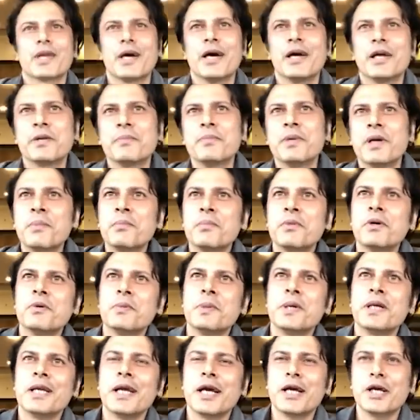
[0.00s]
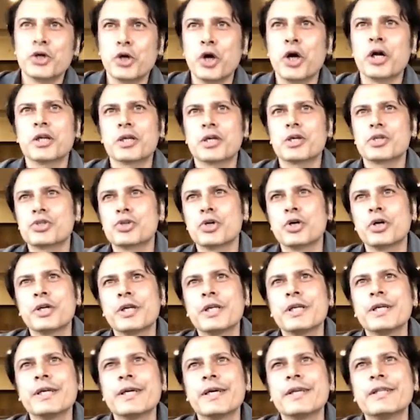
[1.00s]
I remember when I got
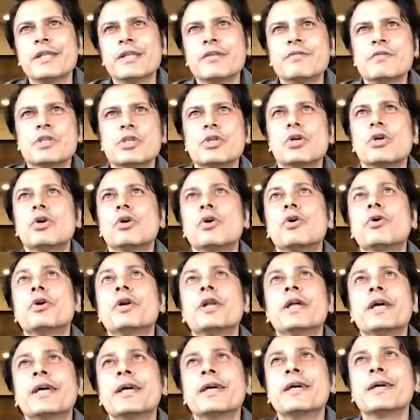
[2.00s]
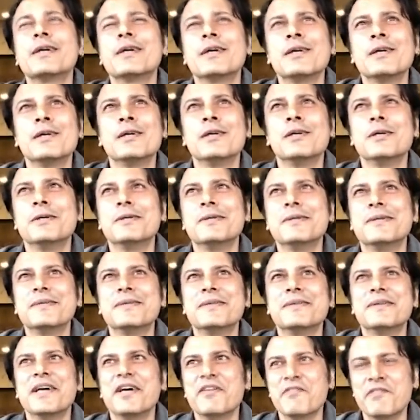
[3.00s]
Kasauti and there was a hoarding
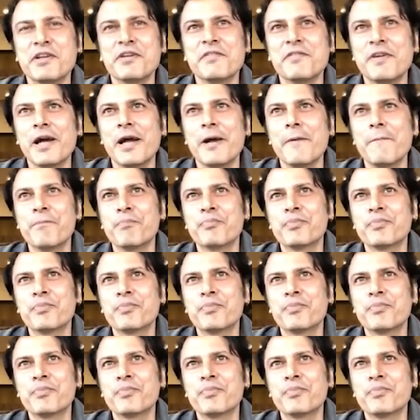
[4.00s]
everywhere.